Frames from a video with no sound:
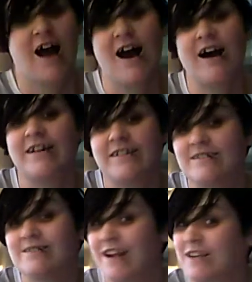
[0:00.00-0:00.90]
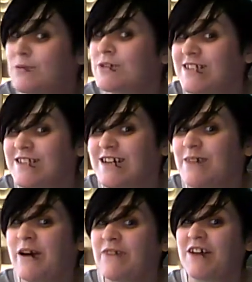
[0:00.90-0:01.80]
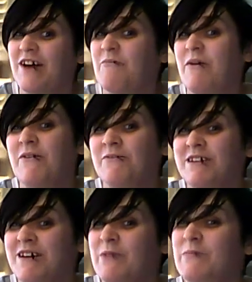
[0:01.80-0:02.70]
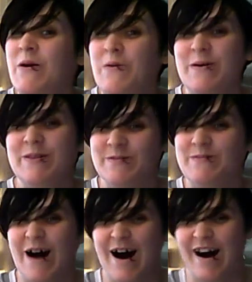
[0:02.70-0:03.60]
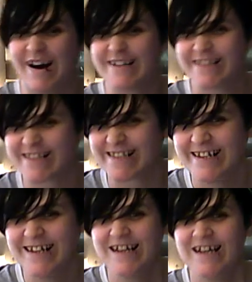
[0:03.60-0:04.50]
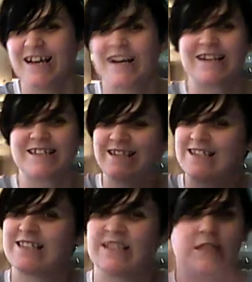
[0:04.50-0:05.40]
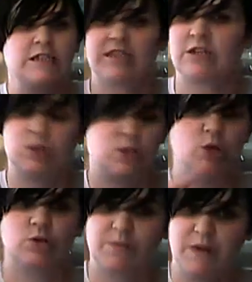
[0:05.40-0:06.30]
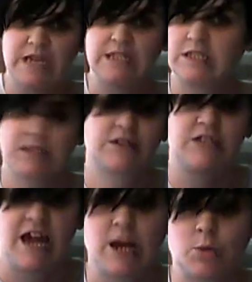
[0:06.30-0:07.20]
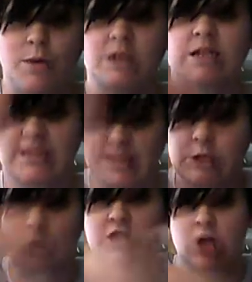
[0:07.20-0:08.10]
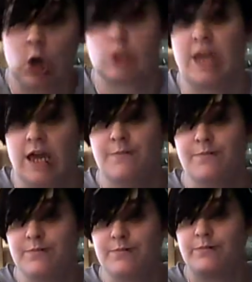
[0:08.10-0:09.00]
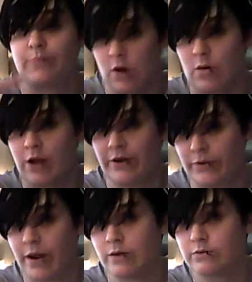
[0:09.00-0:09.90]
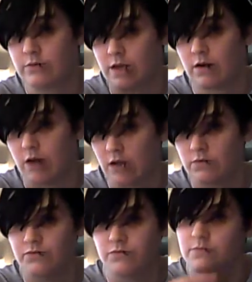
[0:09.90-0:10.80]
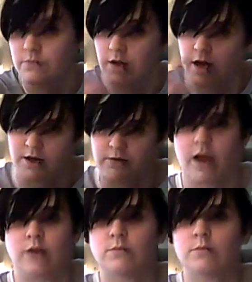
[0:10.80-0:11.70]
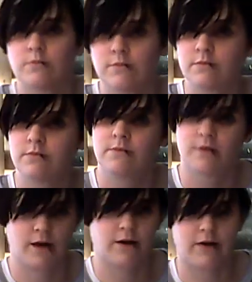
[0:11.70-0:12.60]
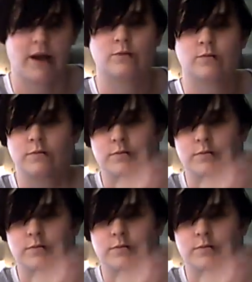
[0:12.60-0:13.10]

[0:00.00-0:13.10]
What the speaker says: I 90% of the time have to have my roommate help me open the box, because there's no space to the actual box. It's literally all tape around and around and around and around and around.